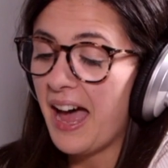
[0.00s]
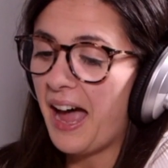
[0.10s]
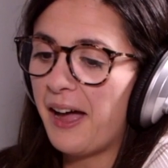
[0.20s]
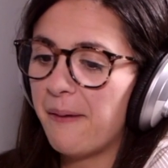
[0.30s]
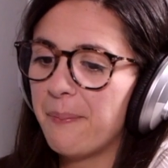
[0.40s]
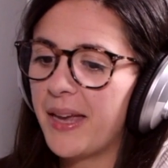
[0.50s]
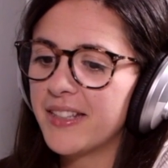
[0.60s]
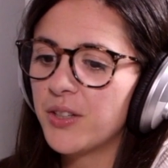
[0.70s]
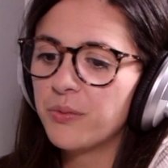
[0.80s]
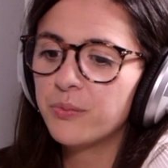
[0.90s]

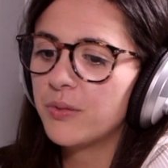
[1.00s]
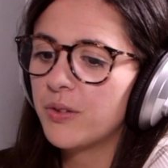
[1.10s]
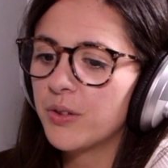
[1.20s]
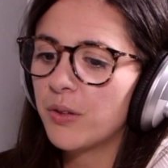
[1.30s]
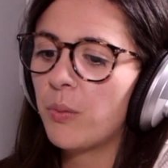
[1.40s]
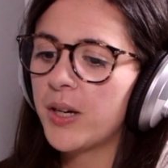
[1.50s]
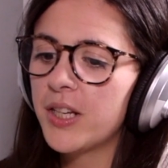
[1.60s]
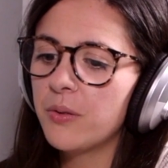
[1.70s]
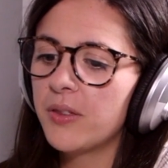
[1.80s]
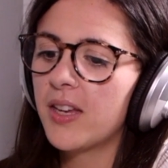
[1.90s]
And so, what do
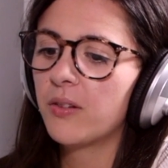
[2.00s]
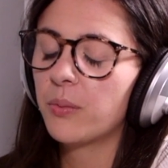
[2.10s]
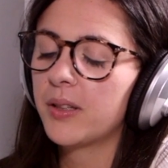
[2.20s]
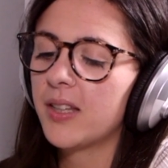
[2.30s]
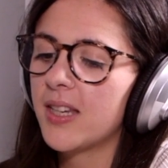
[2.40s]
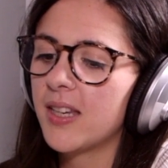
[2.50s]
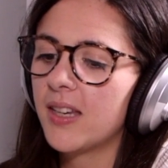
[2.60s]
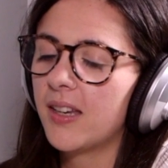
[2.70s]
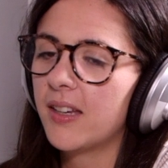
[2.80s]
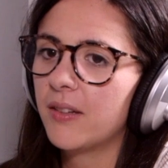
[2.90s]
you think?
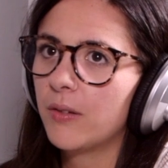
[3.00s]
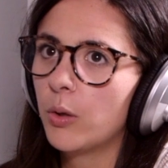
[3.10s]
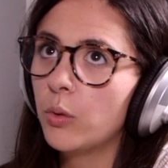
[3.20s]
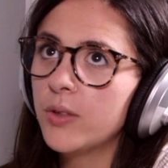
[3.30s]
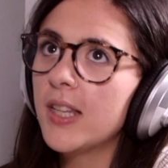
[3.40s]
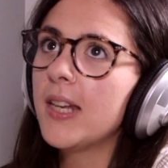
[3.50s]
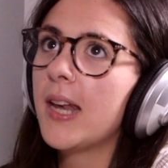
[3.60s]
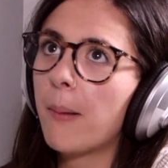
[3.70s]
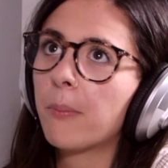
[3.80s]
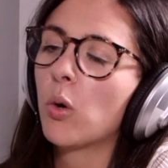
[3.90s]
Really, who's the
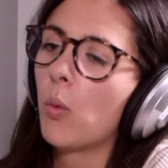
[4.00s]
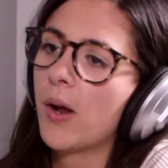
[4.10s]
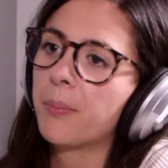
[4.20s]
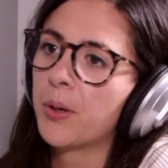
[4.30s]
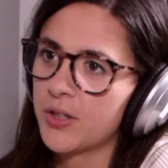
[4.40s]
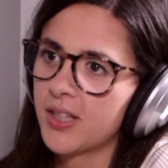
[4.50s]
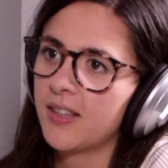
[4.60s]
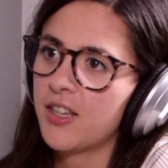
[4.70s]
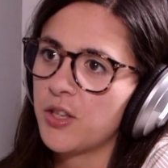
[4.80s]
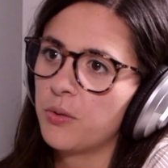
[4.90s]
number one person
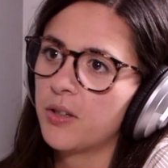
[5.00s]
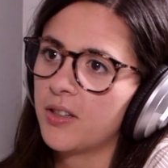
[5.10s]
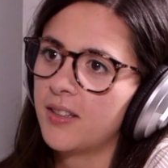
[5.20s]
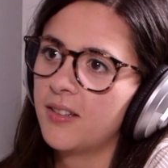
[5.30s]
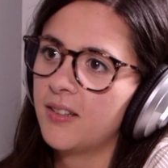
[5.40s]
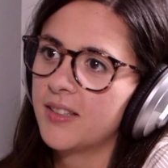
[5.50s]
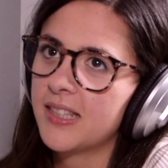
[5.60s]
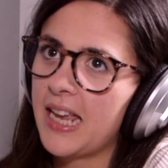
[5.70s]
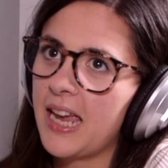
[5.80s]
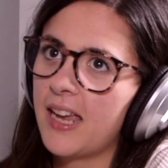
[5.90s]
that you could
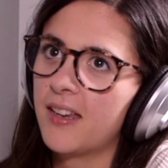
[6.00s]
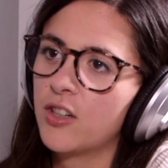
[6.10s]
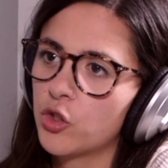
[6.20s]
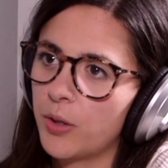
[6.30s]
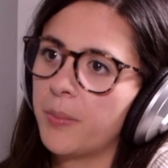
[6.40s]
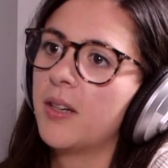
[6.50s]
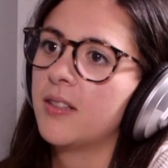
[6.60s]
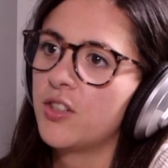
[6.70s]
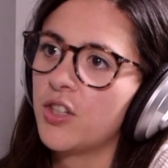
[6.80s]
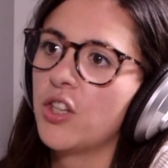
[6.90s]
say
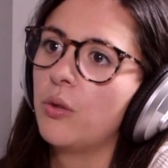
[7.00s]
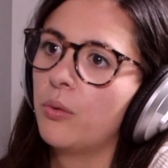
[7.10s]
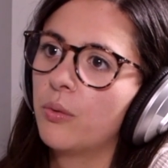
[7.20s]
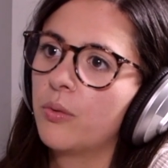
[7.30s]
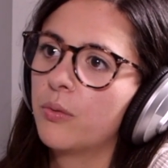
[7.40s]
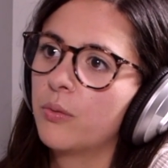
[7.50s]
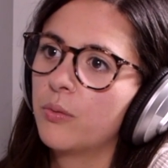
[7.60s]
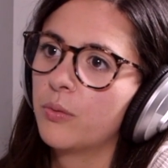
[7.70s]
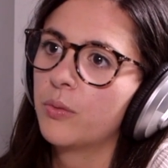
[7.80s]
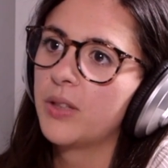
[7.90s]
contributed to you
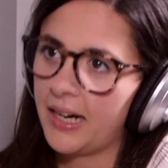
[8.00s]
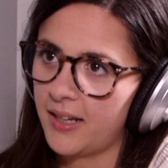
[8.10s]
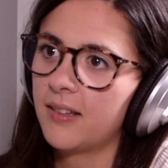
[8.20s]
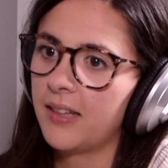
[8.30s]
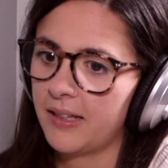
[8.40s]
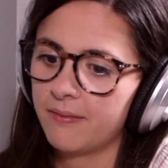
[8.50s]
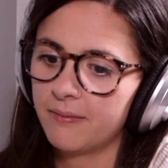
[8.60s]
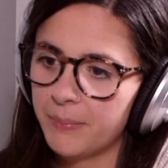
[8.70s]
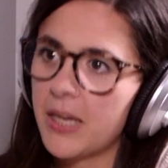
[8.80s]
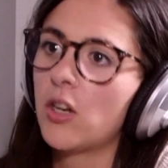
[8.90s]

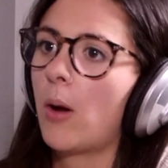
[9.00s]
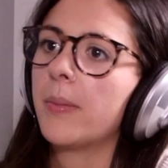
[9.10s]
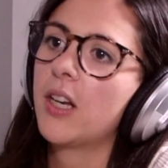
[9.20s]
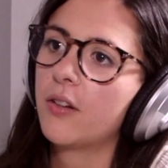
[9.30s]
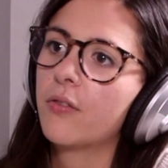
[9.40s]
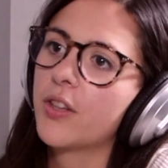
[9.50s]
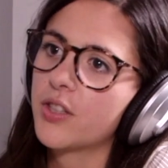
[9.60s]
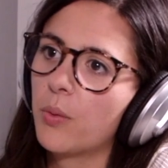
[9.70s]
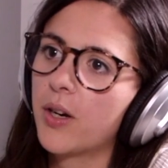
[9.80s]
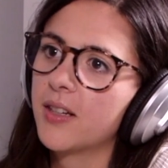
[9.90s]
being nominated for
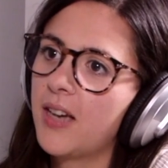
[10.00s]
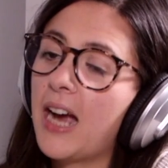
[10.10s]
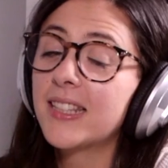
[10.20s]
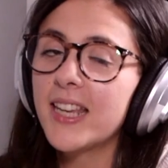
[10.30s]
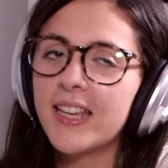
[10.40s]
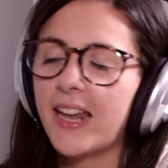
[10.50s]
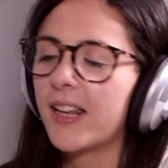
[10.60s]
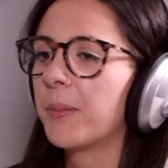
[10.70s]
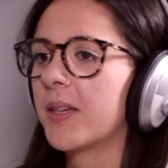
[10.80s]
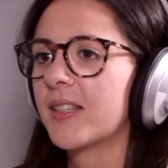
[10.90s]
this award? I say
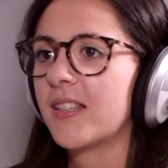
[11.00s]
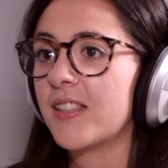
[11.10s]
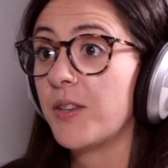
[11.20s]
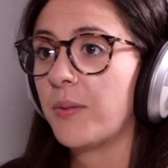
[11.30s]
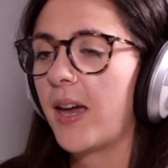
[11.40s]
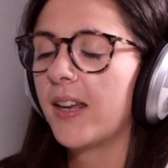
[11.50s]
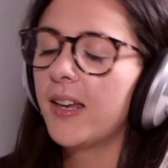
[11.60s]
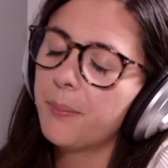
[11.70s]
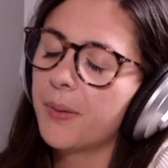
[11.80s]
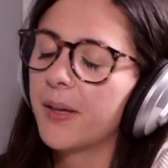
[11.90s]
getting because I see you getting
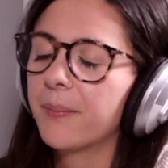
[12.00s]
it. But.